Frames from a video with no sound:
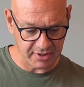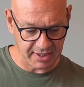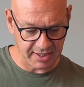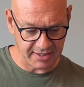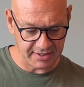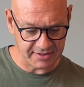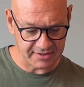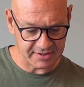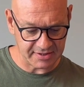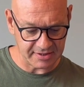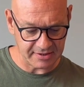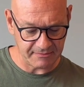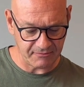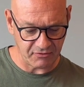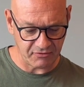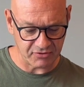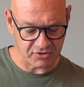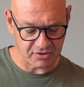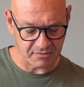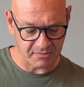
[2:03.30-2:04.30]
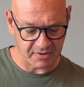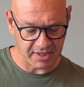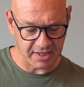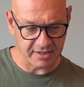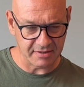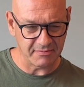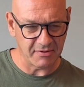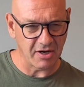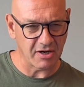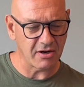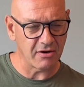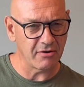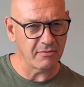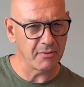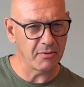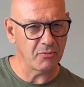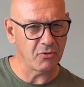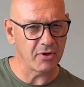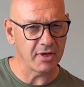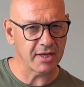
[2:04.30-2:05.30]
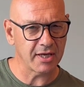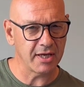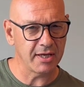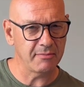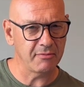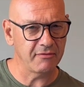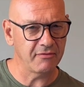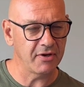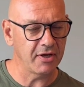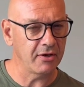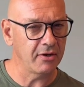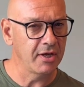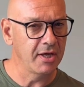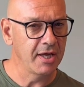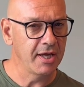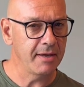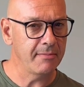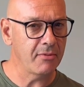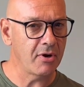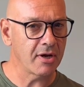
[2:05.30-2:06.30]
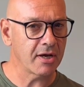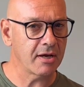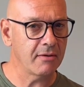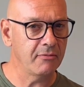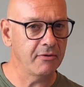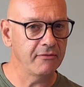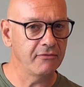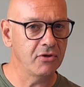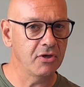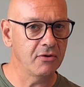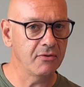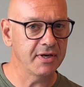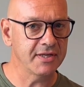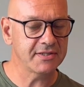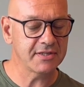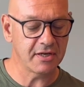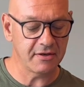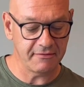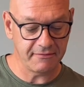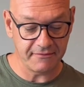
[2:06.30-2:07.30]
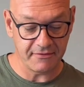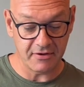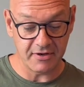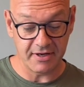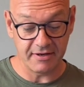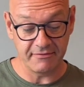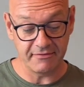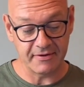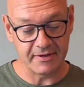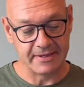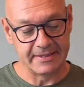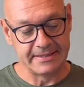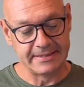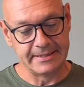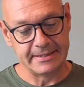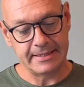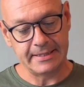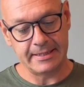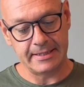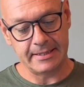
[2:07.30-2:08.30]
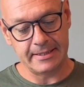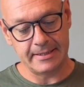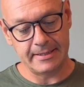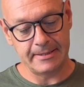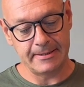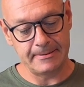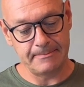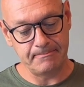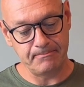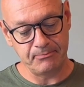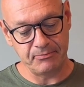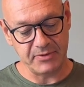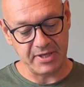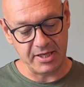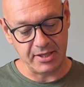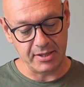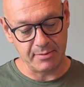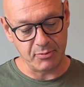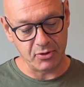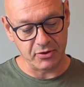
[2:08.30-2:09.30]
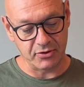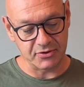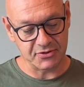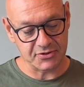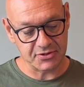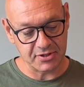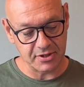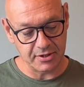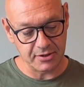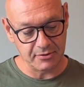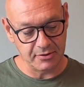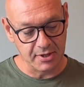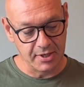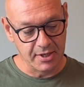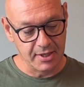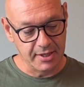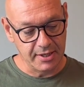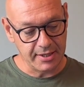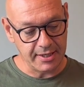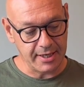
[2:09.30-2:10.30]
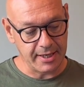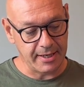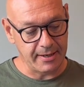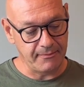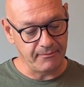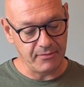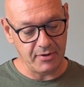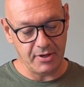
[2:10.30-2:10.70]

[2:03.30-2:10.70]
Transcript: yeast top of my head, but I can't remember what it came with now. It might come with US-05 um, in the box. So yeah,